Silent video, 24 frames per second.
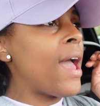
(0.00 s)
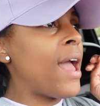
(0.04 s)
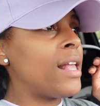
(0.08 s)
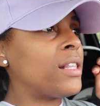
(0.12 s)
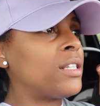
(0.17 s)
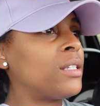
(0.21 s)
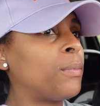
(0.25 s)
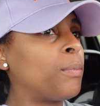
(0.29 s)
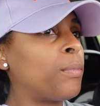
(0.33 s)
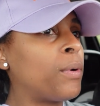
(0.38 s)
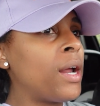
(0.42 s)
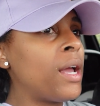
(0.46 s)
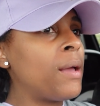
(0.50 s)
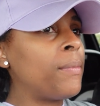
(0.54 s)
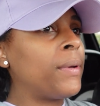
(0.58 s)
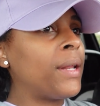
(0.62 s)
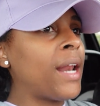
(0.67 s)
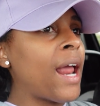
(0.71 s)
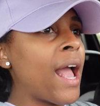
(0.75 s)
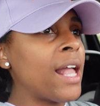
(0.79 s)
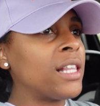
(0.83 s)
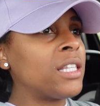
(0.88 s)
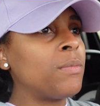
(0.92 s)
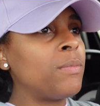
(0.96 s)
had to prep
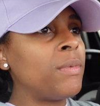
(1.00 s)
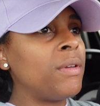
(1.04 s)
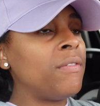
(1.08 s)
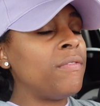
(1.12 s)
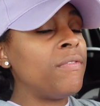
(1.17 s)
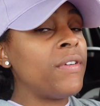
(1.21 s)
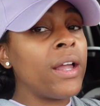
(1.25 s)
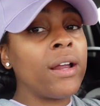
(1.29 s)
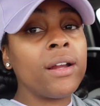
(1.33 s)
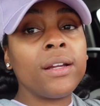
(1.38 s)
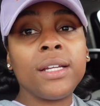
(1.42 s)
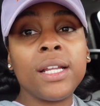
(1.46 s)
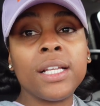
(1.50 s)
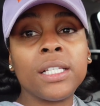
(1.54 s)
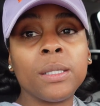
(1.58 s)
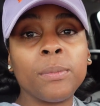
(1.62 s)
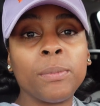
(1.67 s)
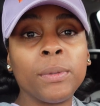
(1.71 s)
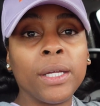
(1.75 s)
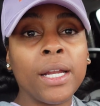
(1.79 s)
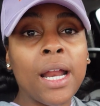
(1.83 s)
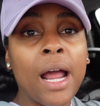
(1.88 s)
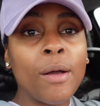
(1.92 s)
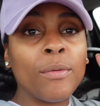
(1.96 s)
and I had to be very
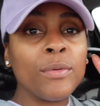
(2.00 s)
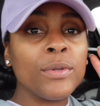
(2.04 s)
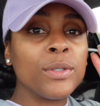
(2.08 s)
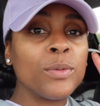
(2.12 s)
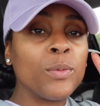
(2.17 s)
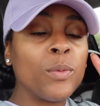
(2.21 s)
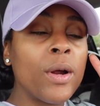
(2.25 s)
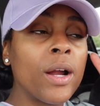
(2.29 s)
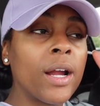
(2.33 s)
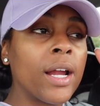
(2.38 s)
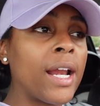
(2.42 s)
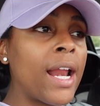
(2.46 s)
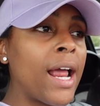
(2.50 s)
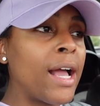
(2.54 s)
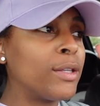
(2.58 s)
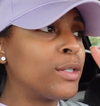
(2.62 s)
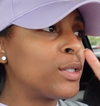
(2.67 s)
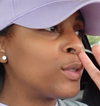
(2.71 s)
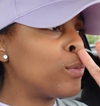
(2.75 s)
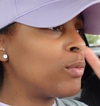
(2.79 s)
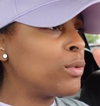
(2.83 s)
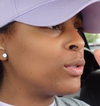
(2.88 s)
disciplined. I was working out